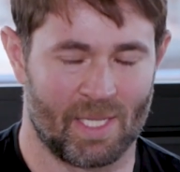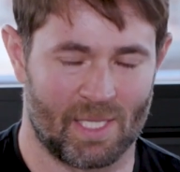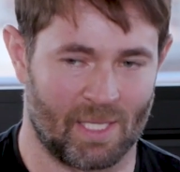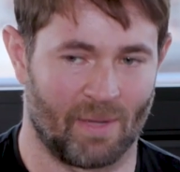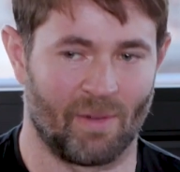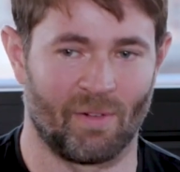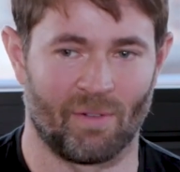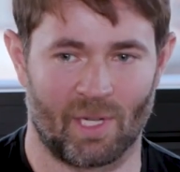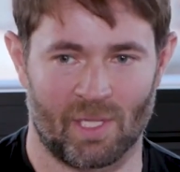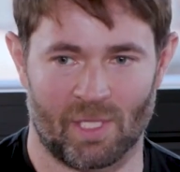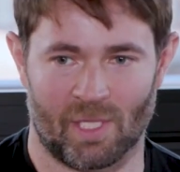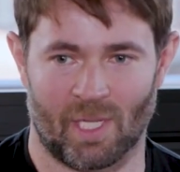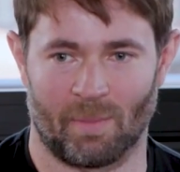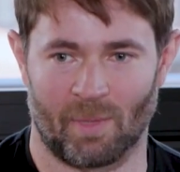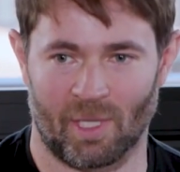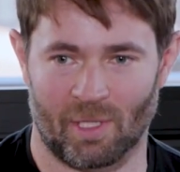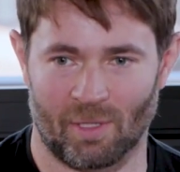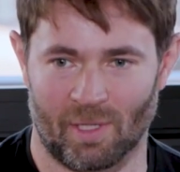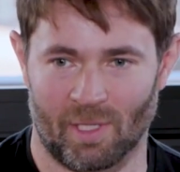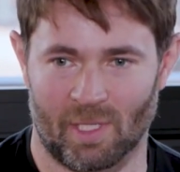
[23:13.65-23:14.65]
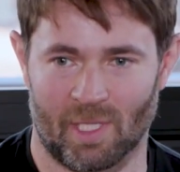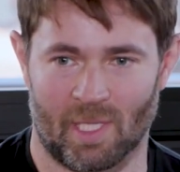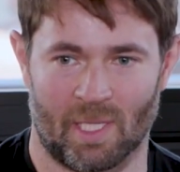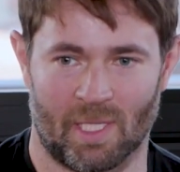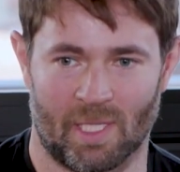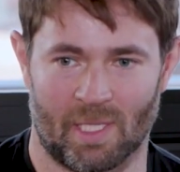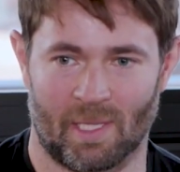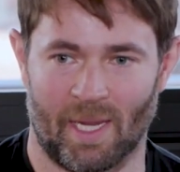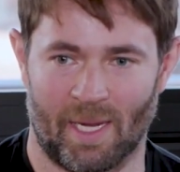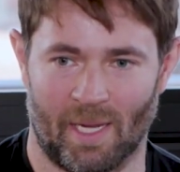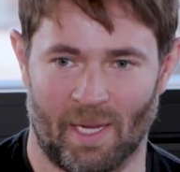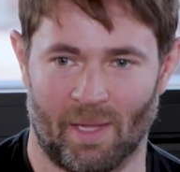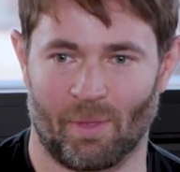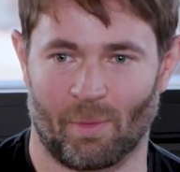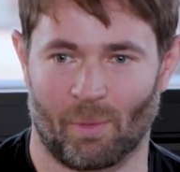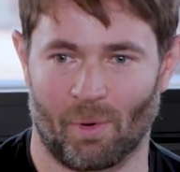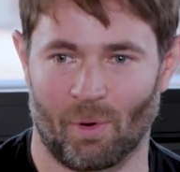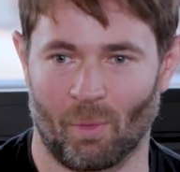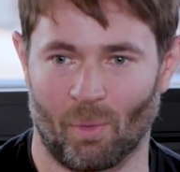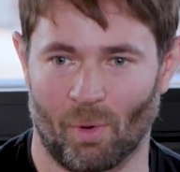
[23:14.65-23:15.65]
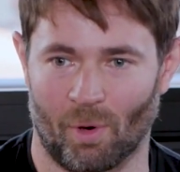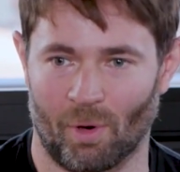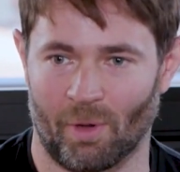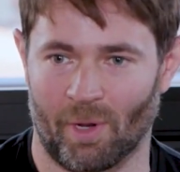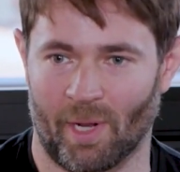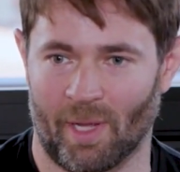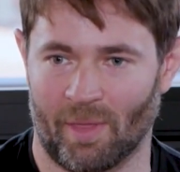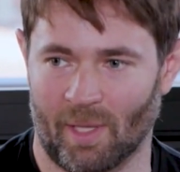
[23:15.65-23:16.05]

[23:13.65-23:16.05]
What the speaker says: Some of it is coming to exist like in the real world.